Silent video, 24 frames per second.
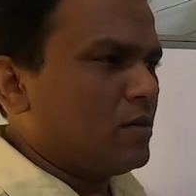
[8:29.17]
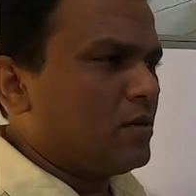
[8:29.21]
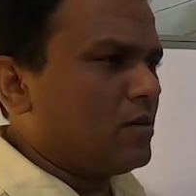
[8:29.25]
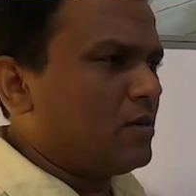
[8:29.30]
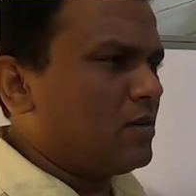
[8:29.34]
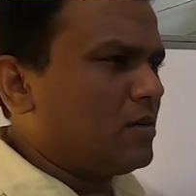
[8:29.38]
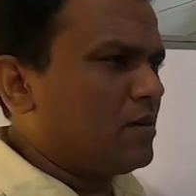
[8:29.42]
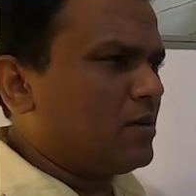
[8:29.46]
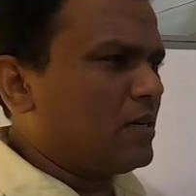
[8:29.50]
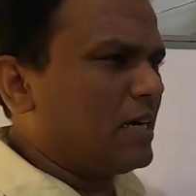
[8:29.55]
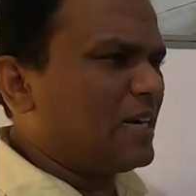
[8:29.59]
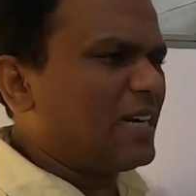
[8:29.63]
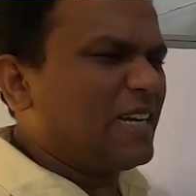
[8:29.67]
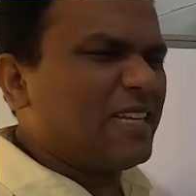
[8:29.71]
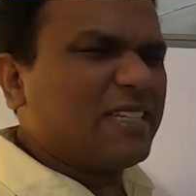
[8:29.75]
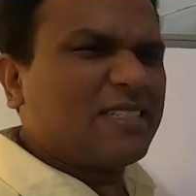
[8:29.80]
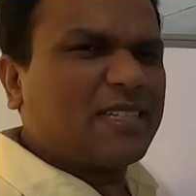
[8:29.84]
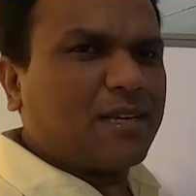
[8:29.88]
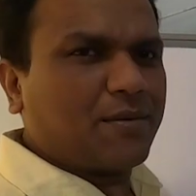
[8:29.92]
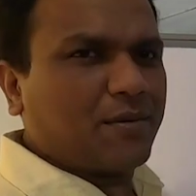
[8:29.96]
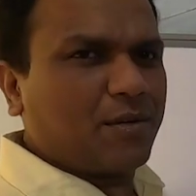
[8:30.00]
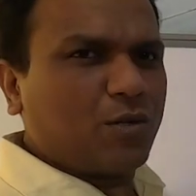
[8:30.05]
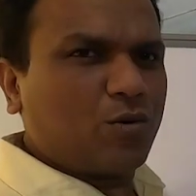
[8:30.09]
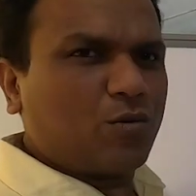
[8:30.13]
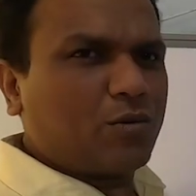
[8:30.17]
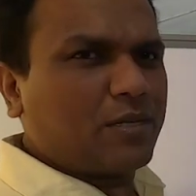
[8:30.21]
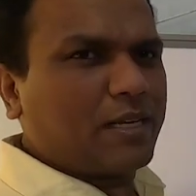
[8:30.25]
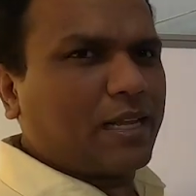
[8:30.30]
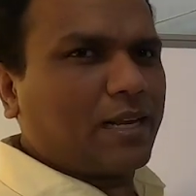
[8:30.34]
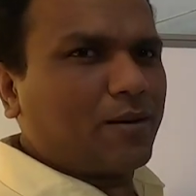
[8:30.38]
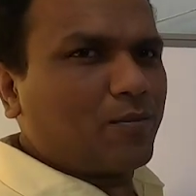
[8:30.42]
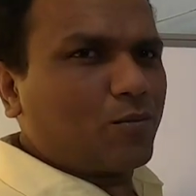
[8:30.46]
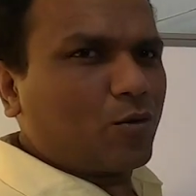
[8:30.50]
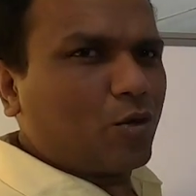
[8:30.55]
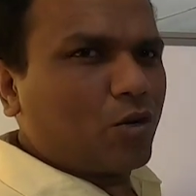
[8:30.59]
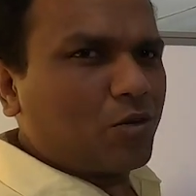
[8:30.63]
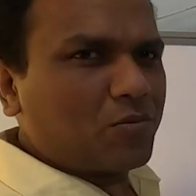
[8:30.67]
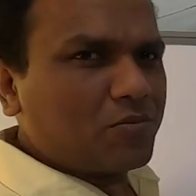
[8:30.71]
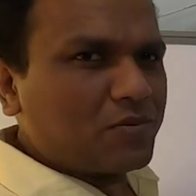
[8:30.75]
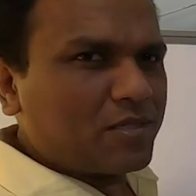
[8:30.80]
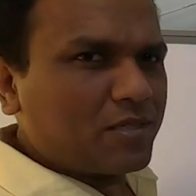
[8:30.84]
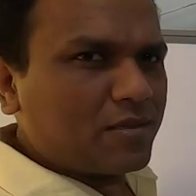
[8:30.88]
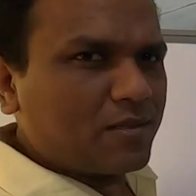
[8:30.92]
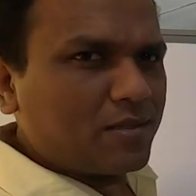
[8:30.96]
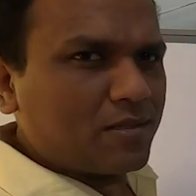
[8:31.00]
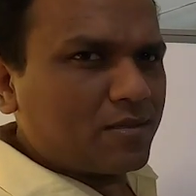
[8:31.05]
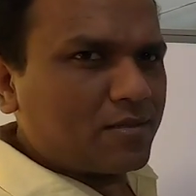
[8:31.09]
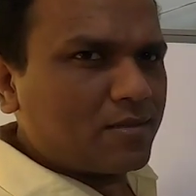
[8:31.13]
At least I will do 10
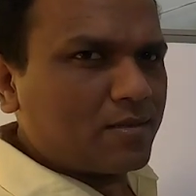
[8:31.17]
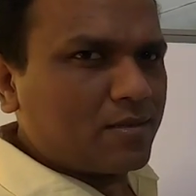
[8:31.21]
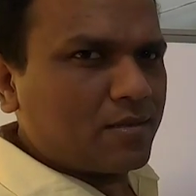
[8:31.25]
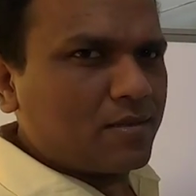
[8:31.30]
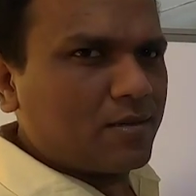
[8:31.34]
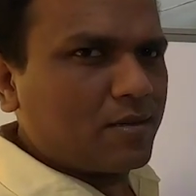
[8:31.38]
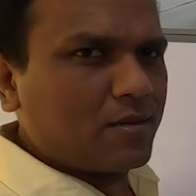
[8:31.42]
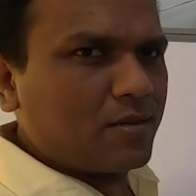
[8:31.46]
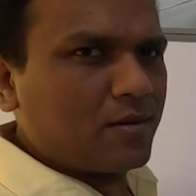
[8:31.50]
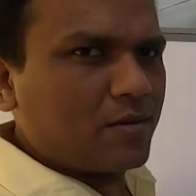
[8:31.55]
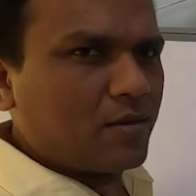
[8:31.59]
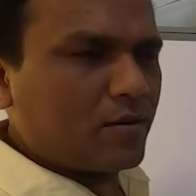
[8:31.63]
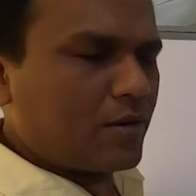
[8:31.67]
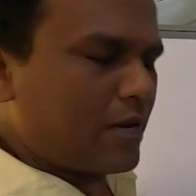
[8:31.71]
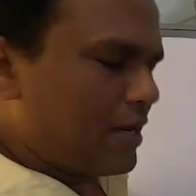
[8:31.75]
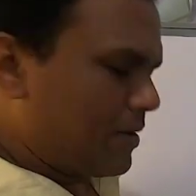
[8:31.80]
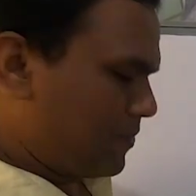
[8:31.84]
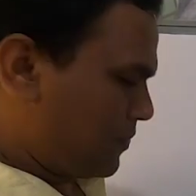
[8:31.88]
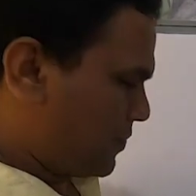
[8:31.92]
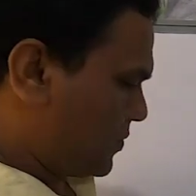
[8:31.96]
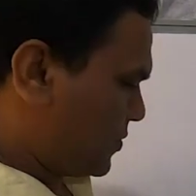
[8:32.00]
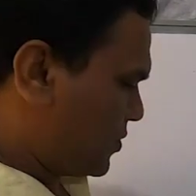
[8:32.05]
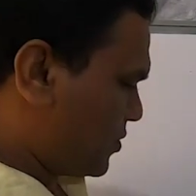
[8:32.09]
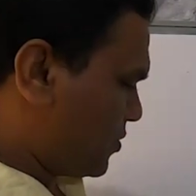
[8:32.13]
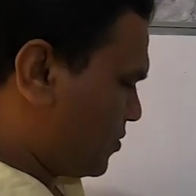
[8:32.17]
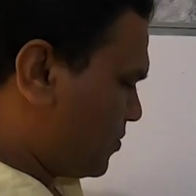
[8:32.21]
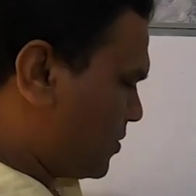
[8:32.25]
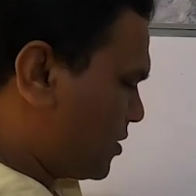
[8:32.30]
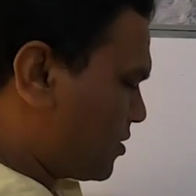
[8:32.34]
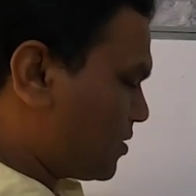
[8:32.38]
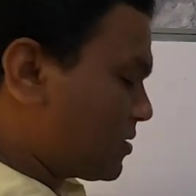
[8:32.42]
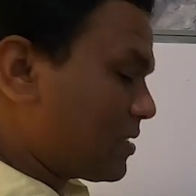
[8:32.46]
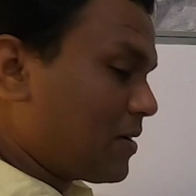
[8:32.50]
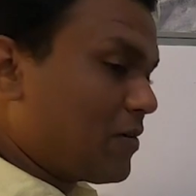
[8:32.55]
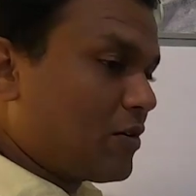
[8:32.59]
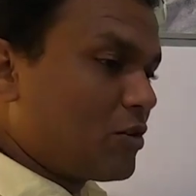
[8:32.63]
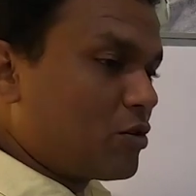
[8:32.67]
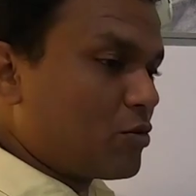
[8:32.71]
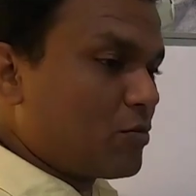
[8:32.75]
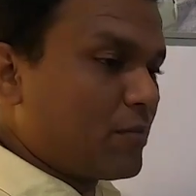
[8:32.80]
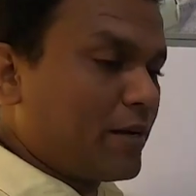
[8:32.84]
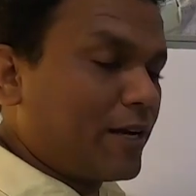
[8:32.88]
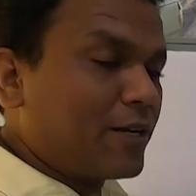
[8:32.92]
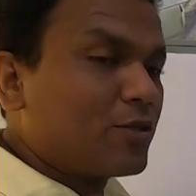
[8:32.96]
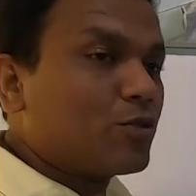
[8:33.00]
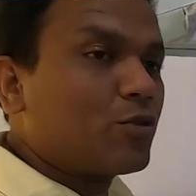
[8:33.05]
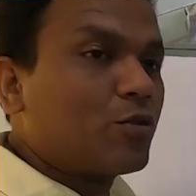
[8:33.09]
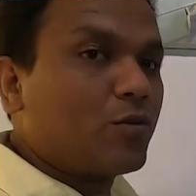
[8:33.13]
problems in this. Okay. So because I want to
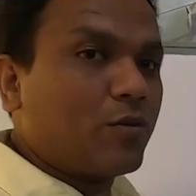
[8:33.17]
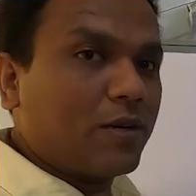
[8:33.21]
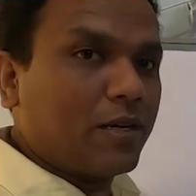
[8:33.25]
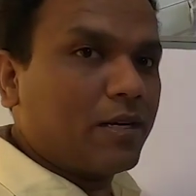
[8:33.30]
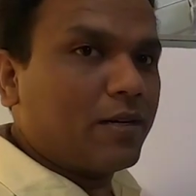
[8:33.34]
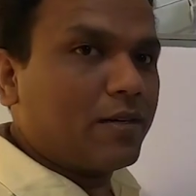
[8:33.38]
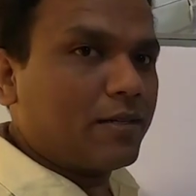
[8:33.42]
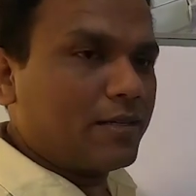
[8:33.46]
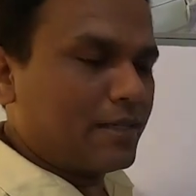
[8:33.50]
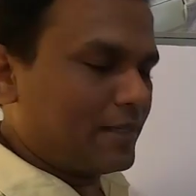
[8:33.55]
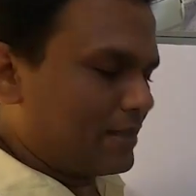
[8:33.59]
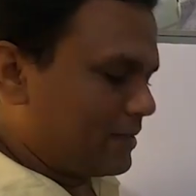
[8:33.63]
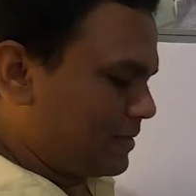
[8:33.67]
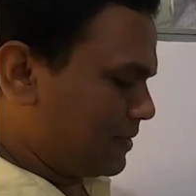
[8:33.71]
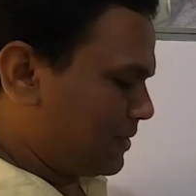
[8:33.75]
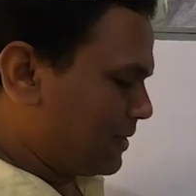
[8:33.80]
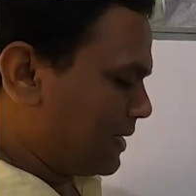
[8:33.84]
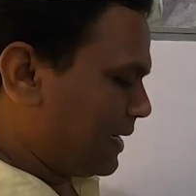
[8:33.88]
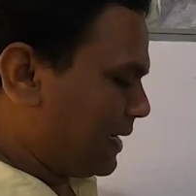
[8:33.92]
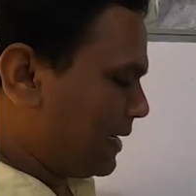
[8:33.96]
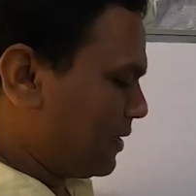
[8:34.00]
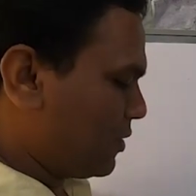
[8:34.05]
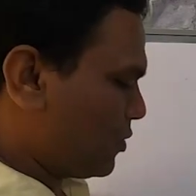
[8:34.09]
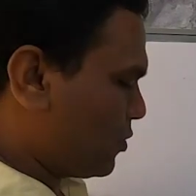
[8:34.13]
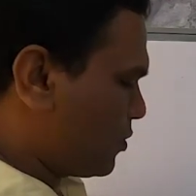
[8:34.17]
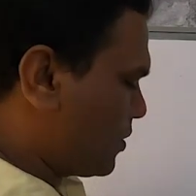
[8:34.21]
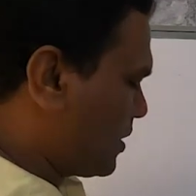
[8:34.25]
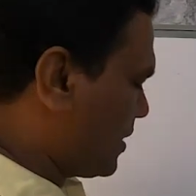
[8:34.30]
make sure we learn it. Right.